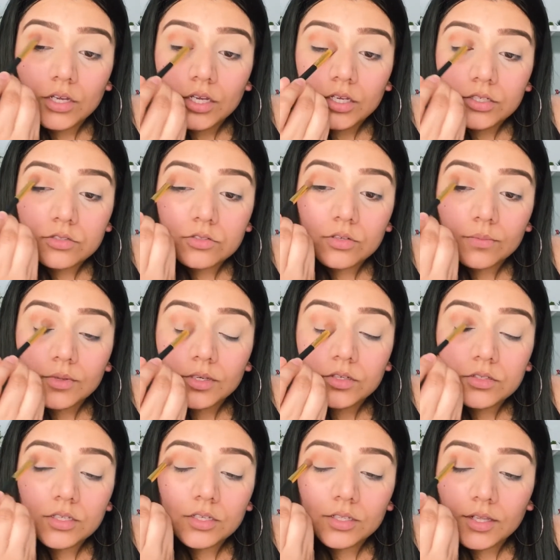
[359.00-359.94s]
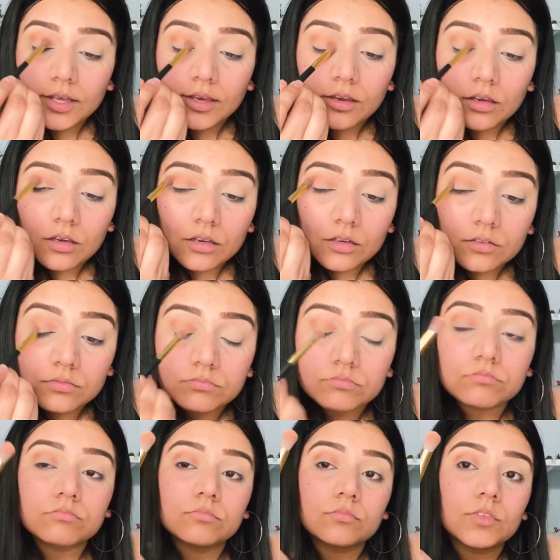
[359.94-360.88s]
So I'm using like
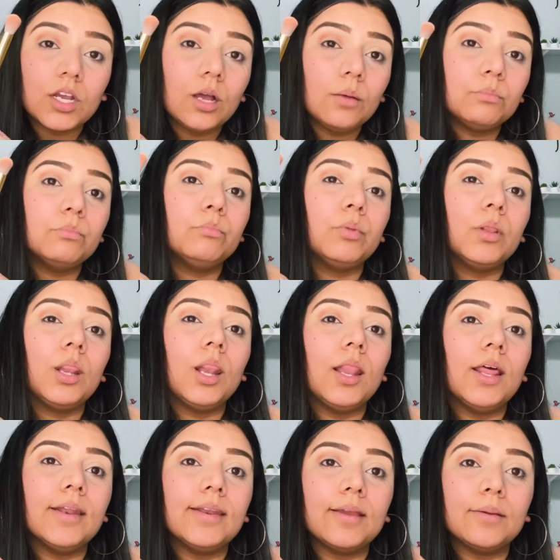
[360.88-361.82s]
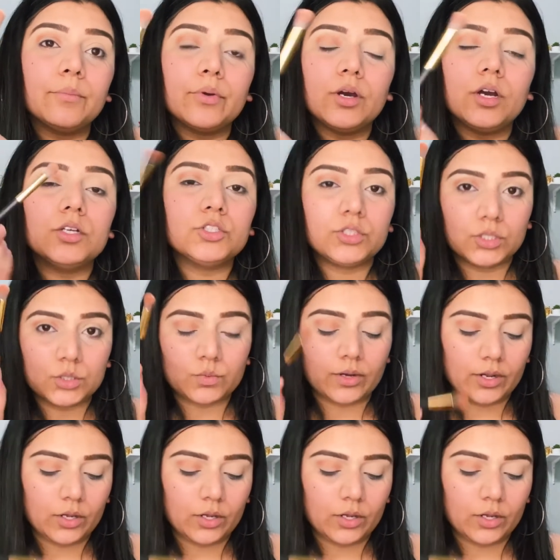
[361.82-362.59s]
a blending brush. This one I